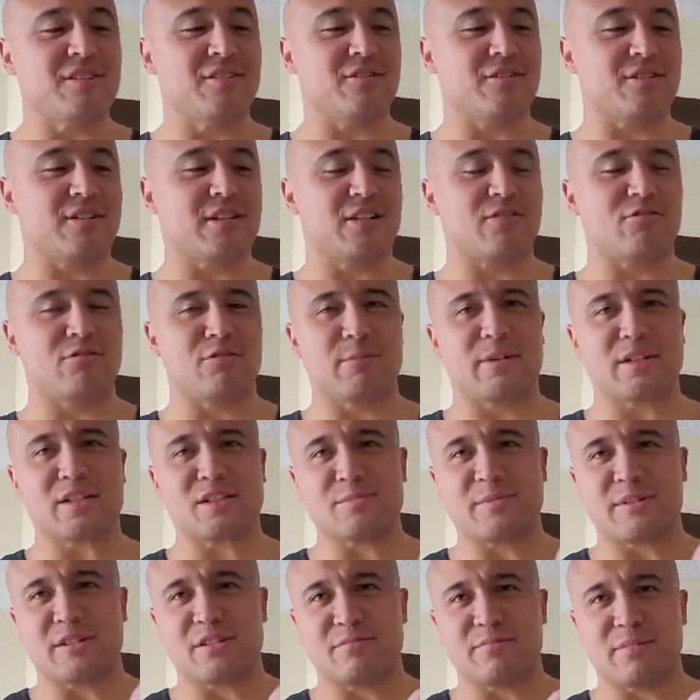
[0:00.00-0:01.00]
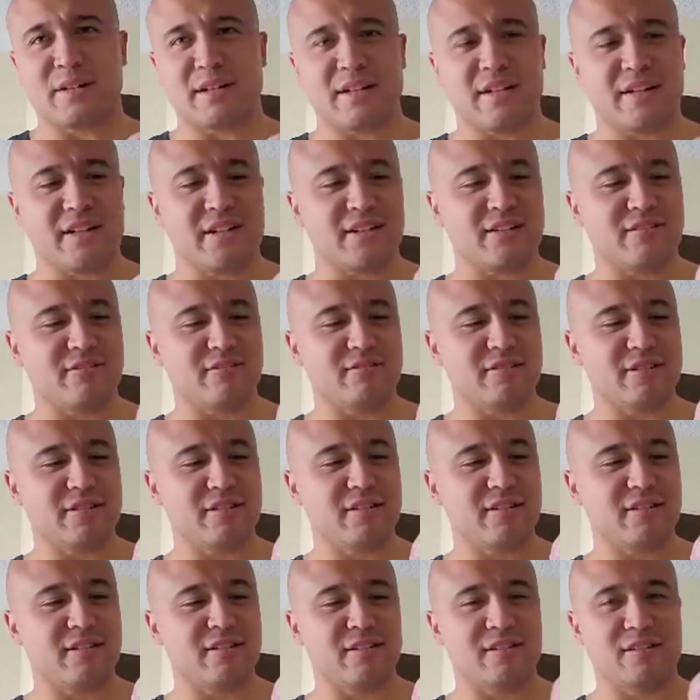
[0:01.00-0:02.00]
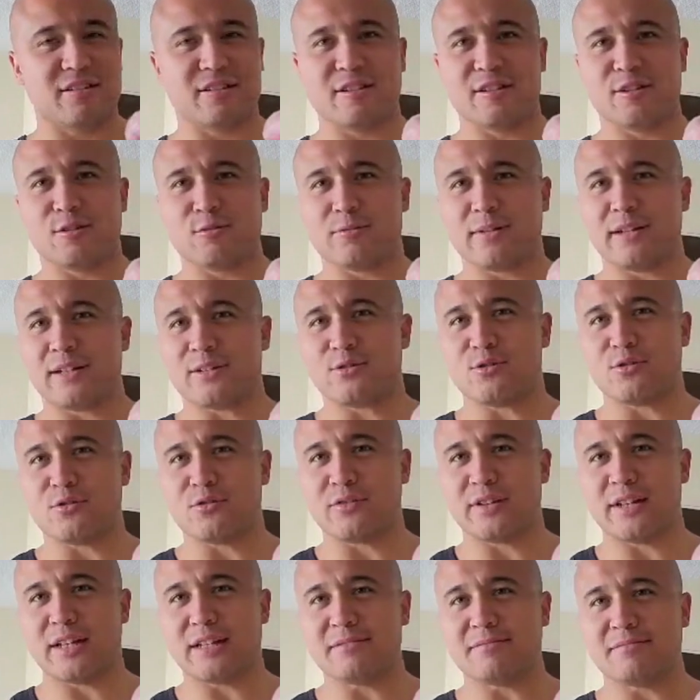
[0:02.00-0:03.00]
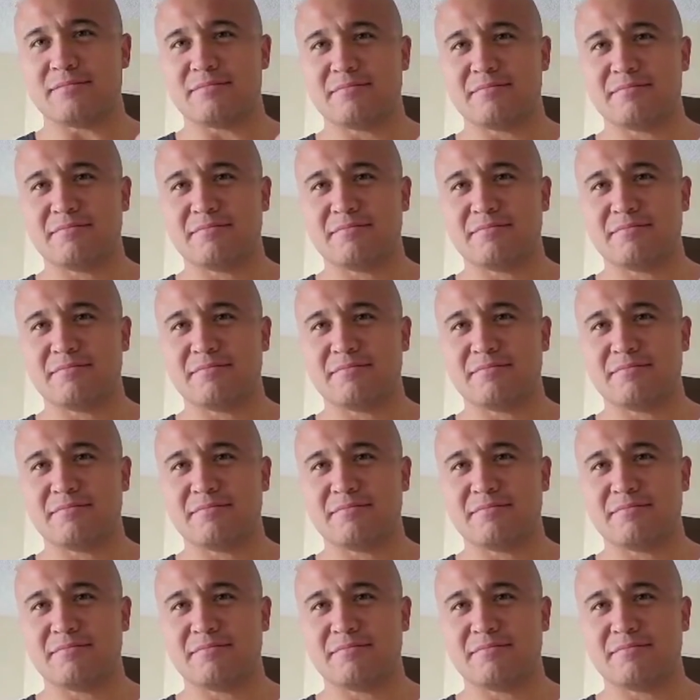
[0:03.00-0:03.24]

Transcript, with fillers: You know, kind of reminds me of my you know, little red Corvette.